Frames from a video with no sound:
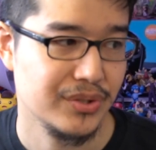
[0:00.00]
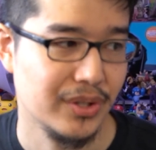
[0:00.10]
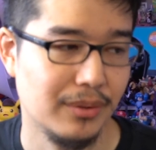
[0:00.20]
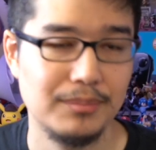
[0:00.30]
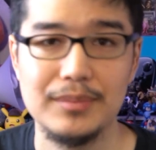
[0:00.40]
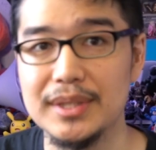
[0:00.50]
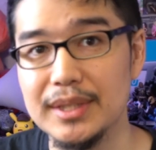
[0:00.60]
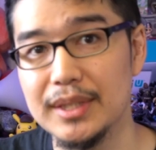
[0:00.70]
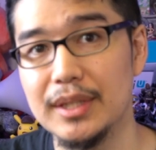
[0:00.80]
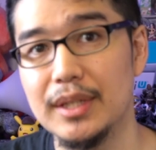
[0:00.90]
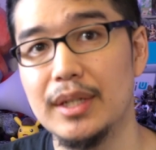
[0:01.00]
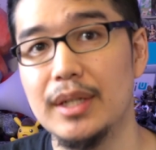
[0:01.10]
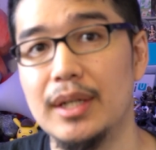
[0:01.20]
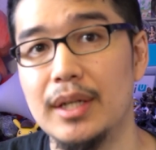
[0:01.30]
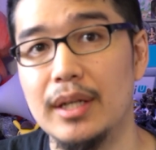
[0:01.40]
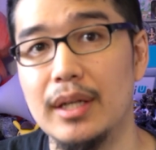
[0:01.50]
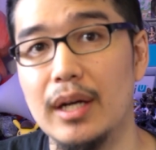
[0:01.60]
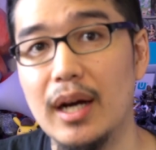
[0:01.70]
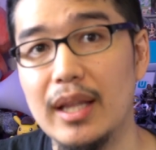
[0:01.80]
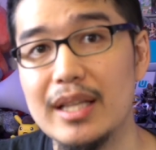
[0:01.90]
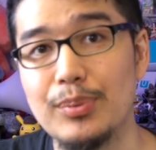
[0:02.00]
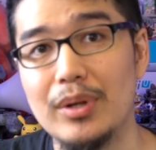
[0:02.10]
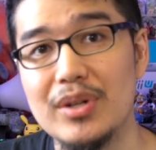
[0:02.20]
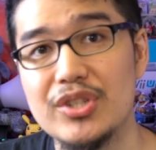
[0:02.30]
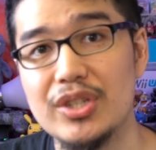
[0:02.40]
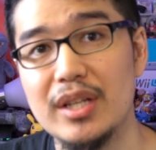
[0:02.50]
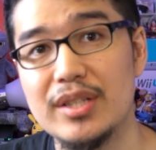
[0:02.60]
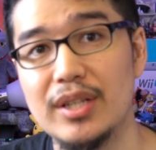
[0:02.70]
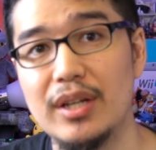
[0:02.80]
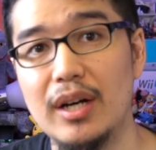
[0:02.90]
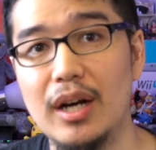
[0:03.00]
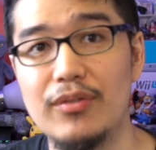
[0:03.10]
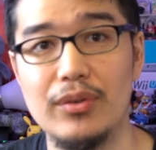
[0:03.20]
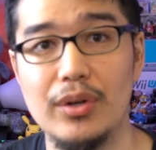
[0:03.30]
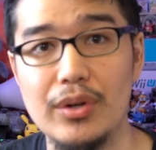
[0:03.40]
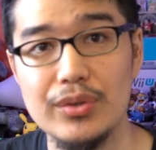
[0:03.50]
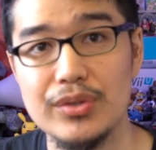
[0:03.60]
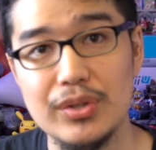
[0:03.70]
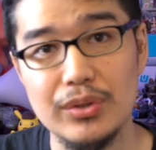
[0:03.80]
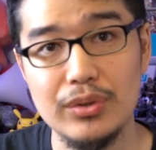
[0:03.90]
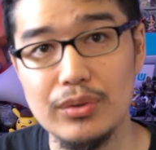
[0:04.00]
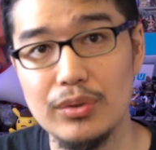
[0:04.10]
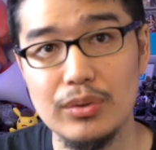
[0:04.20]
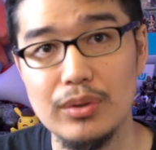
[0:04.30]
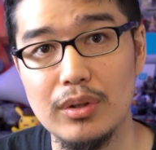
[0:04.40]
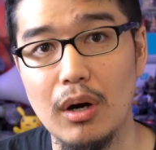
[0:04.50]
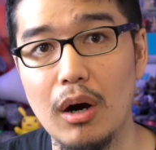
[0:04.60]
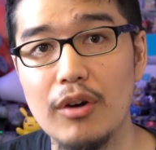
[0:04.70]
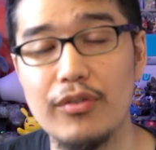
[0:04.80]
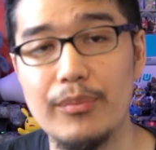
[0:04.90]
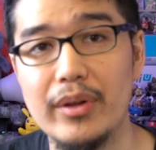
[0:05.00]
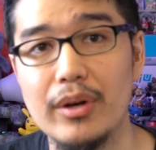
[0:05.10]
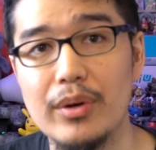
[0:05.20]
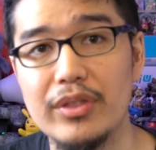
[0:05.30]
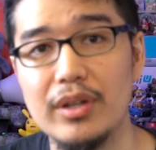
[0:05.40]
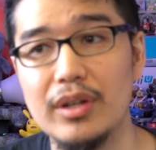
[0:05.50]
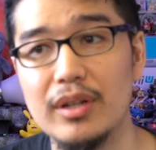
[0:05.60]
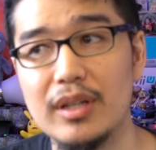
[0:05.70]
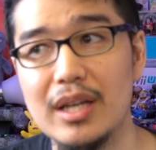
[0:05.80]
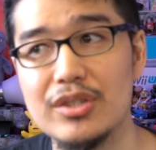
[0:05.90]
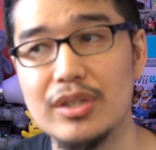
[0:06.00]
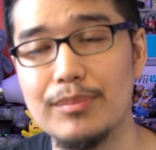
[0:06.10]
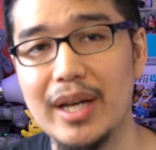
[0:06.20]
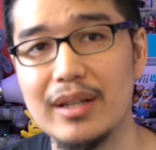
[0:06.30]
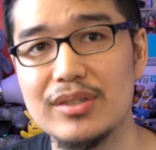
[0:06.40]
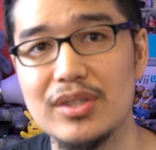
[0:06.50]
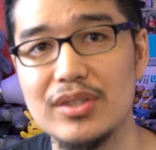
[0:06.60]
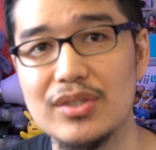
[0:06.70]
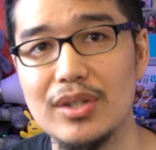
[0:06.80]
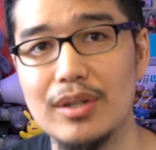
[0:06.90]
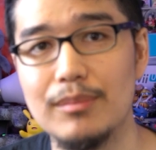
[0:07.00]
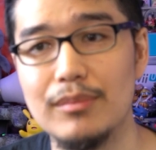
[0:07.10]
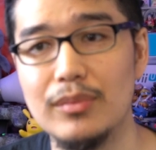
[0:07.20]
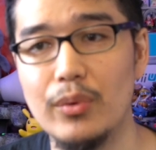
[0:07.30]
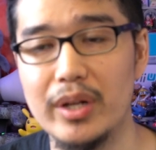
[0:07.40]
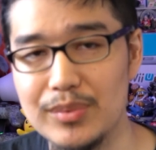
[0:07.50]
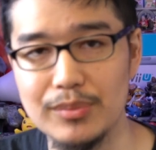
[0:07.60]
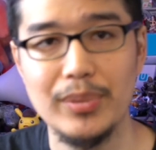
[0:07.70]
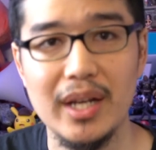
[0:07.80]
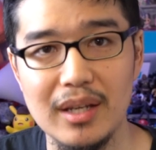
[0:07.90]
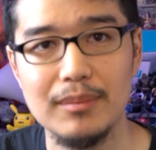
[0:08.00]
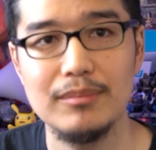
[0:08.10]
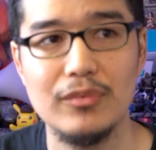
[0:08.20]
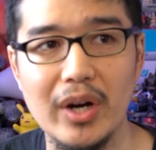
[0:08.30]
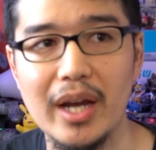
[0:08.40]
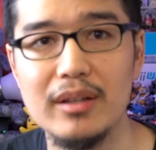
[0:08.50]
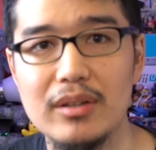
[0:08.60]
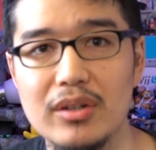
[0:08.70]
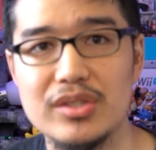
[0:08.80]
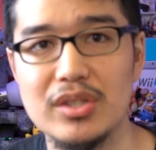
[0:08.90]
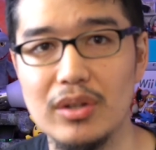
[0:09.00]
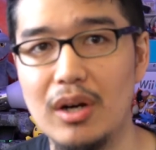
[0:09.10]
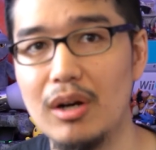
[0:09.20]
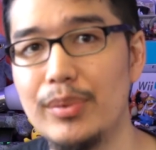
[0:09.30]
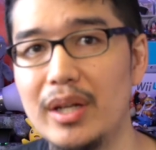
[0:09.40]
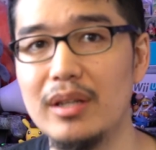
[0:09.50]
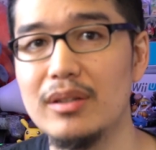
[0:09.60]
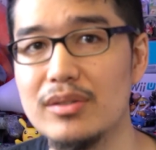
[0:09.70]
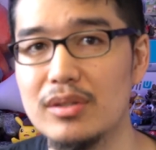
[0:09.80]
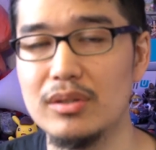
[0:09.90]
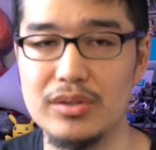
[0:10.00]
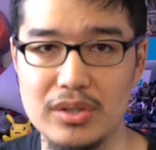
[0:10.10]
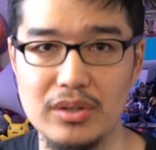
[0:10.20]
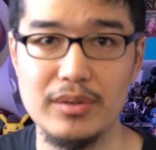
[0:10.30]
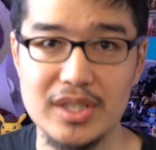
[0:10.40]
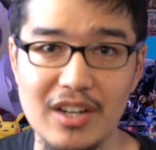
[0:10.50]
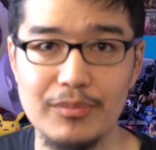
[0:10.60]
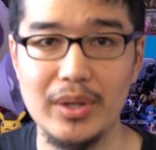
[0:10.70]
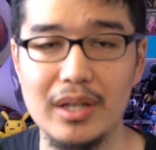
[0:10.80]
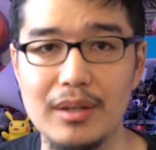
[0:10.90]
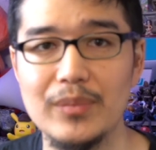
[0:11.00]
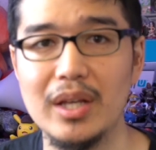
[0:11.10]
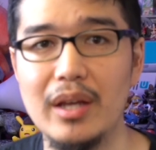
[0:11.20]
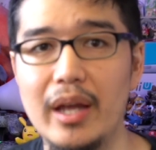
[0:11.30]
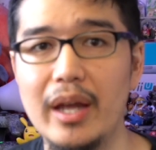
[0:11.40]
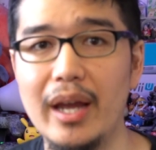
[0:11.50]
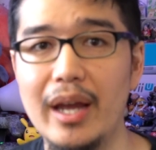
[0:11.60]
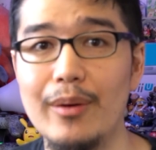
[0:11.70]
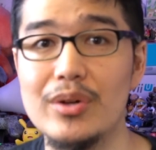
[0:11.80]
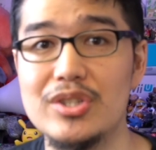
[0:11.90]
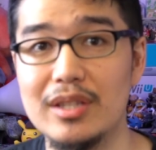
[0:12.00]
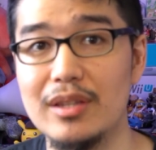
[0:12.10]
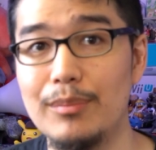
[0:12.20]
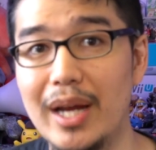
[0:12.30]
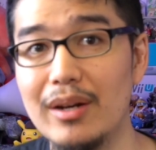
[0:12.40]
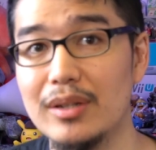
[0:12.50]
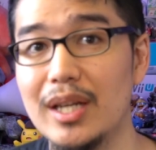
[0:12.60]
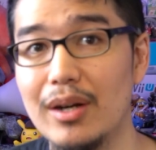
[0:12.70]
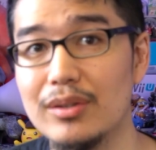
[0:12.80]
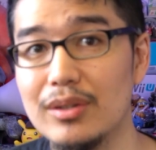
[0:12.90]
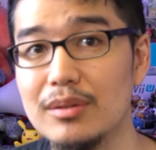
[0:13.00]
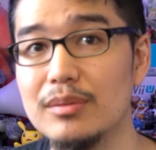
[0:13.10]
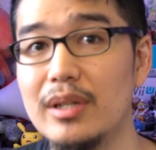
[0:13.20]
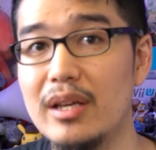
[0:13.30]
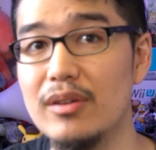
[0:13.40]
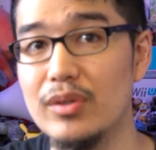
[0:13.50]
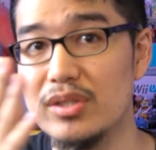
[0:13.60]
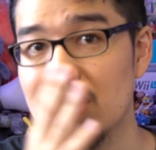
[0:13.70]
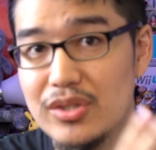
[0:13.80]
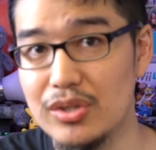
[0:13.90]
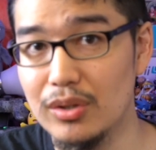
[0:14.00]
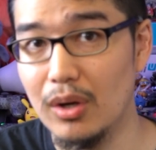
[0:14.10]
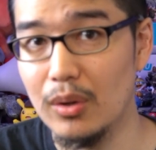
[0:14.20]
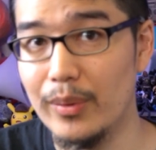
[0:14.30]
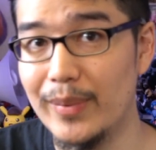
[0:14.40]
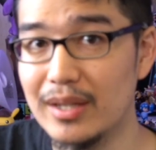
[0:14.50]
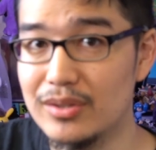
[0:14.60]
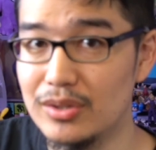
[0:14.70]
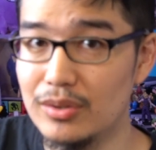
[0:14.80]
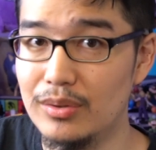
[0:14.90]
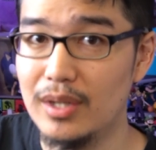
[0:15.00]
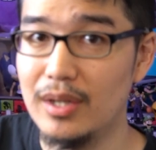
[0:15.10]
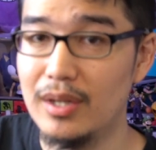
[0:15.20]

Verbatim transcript: So uh, that's pretty much it uh, for those who are familiar with the Genshin Impact system. When it comes to pity, right? There is still the hard pity. There's, there's still the soft pity, and once you get the banner character, it resets you all the way back to